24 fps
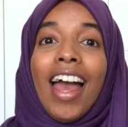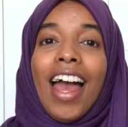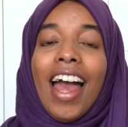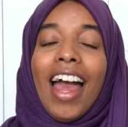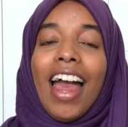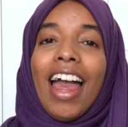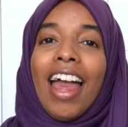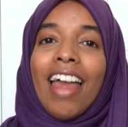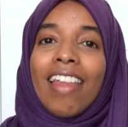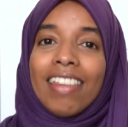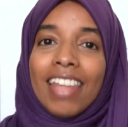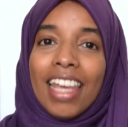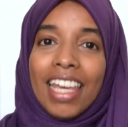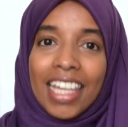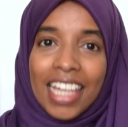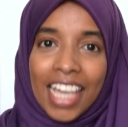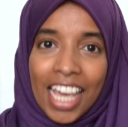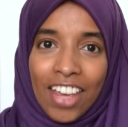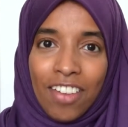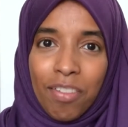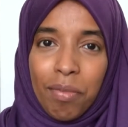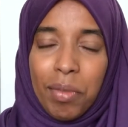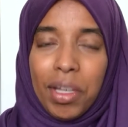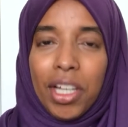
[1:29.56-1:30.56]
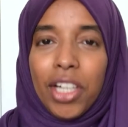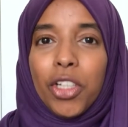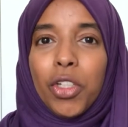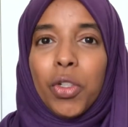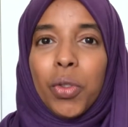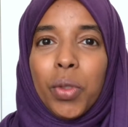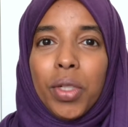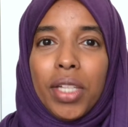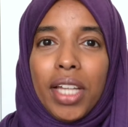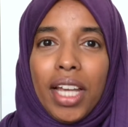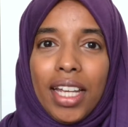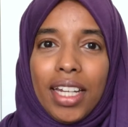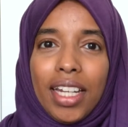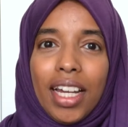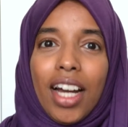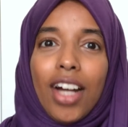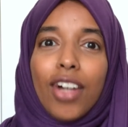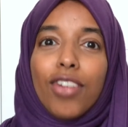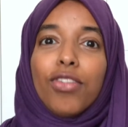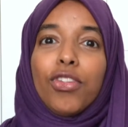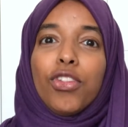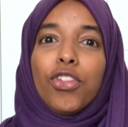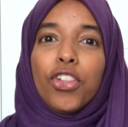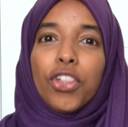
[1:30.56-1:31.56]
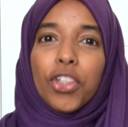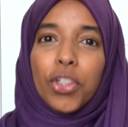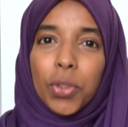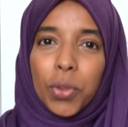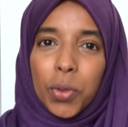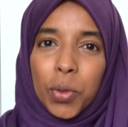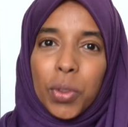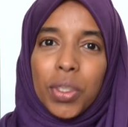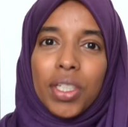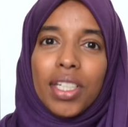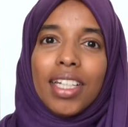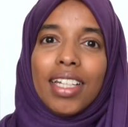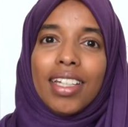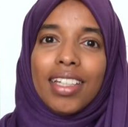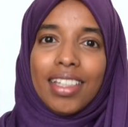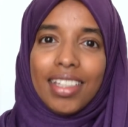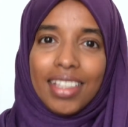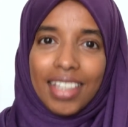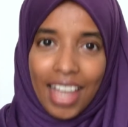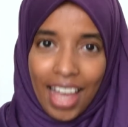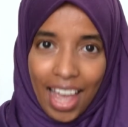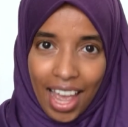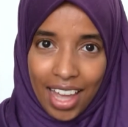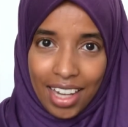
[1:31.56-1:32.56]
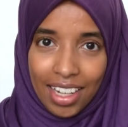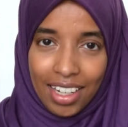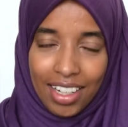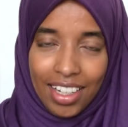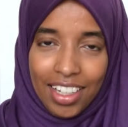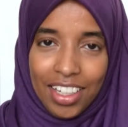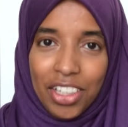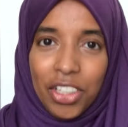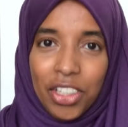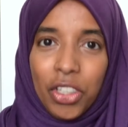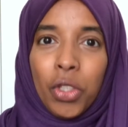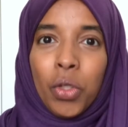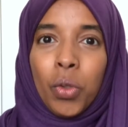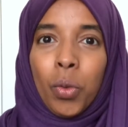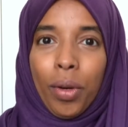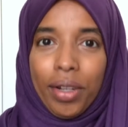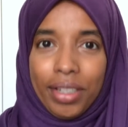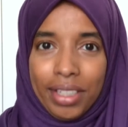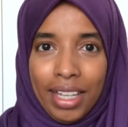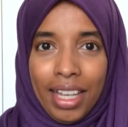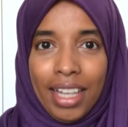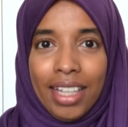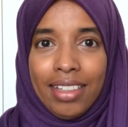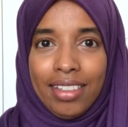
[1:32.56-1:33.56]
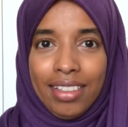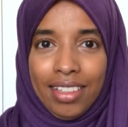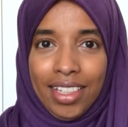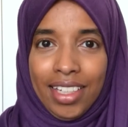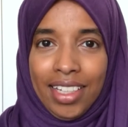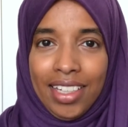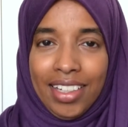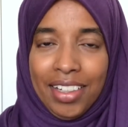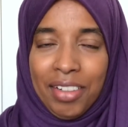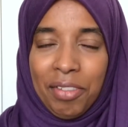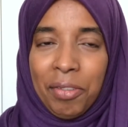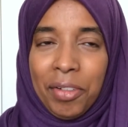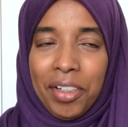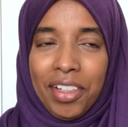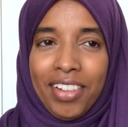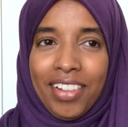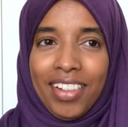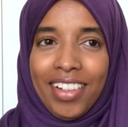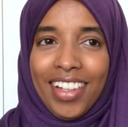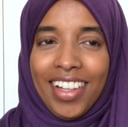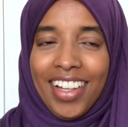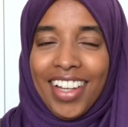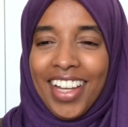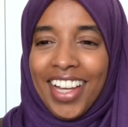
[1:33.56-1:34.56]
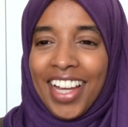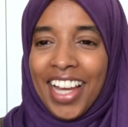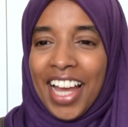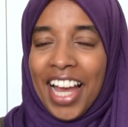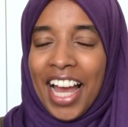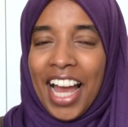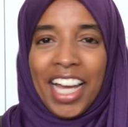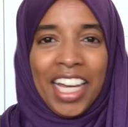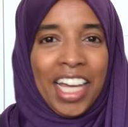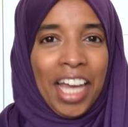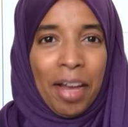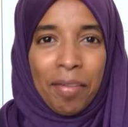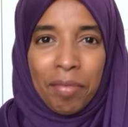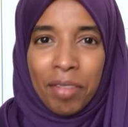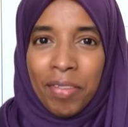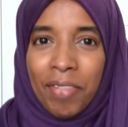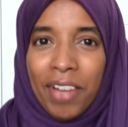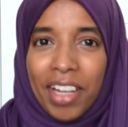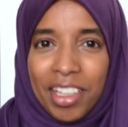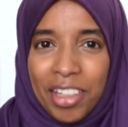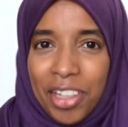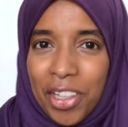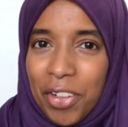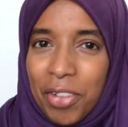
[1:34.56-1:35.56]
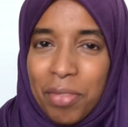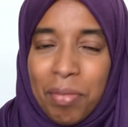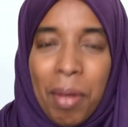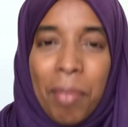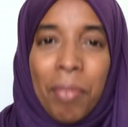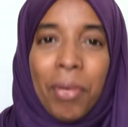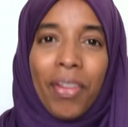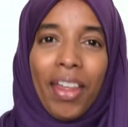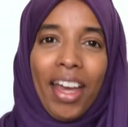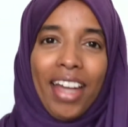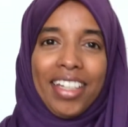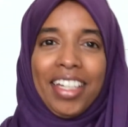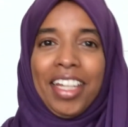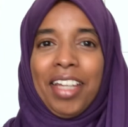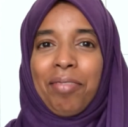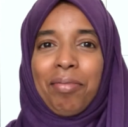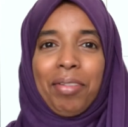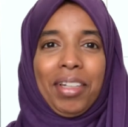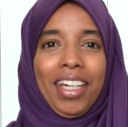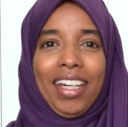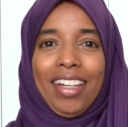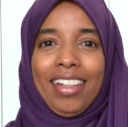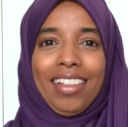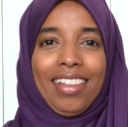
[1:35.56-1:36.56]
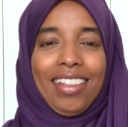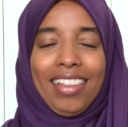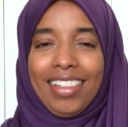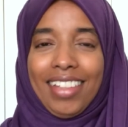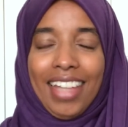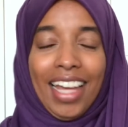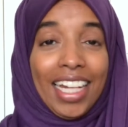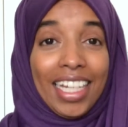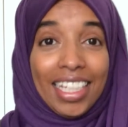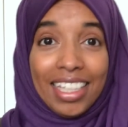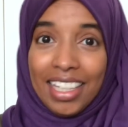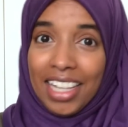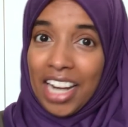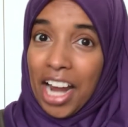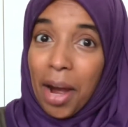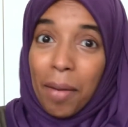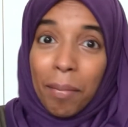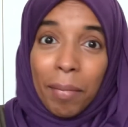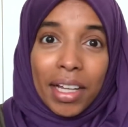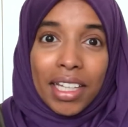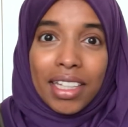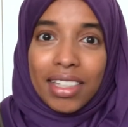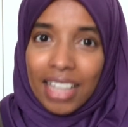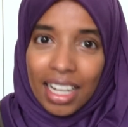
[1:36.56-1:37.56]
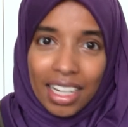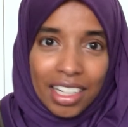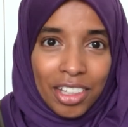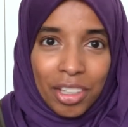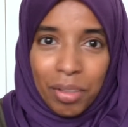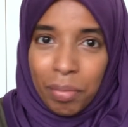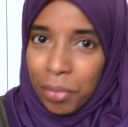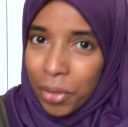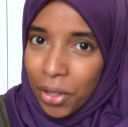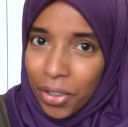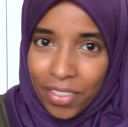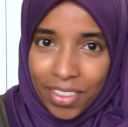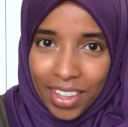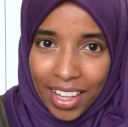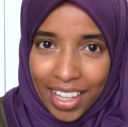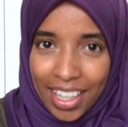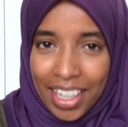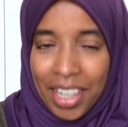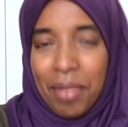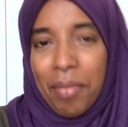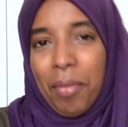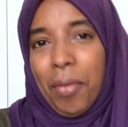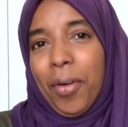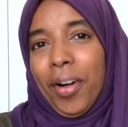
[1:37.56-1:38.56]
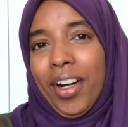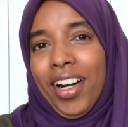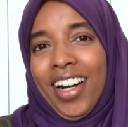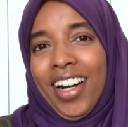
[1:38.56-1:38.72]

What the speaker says: and they gave me a due date of June 10, 2018, which I can't believe I still remember that date because that is not my son's birthday anymore.